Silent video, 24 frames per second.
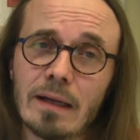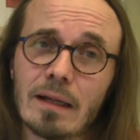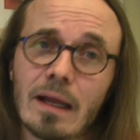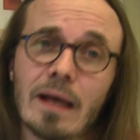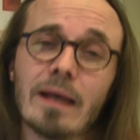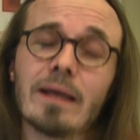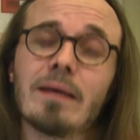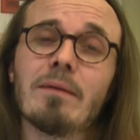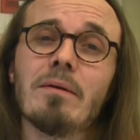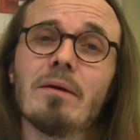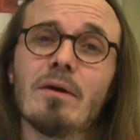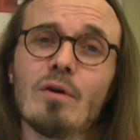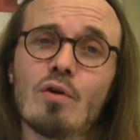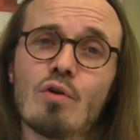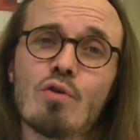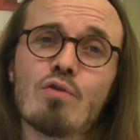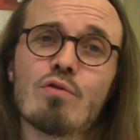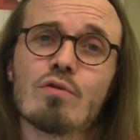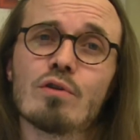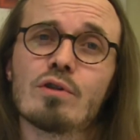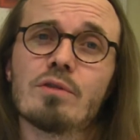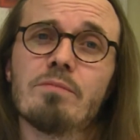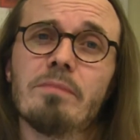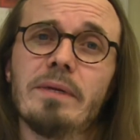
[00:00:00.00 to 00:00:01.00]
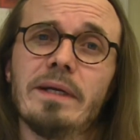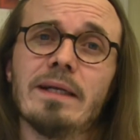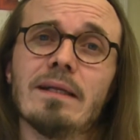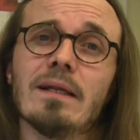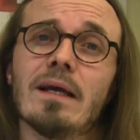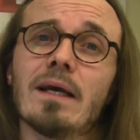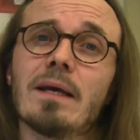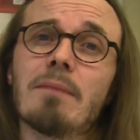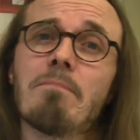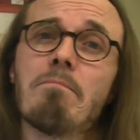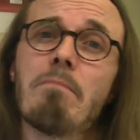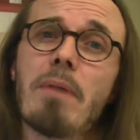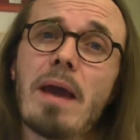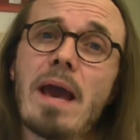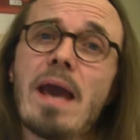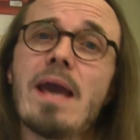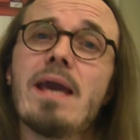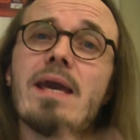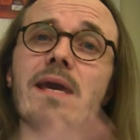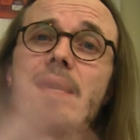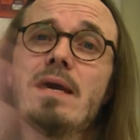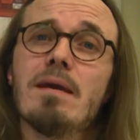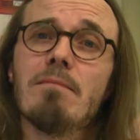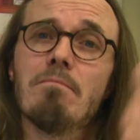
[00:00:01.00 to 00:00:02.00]
Like course meaning like
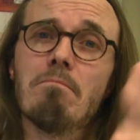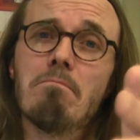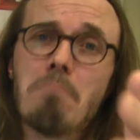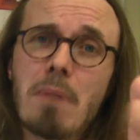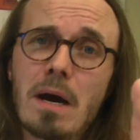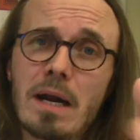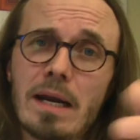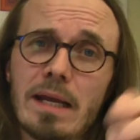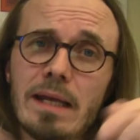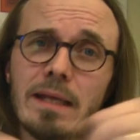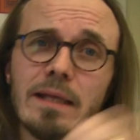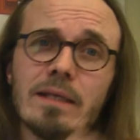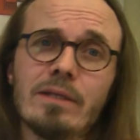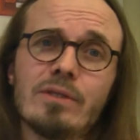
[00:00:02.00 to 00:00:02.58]
pay him money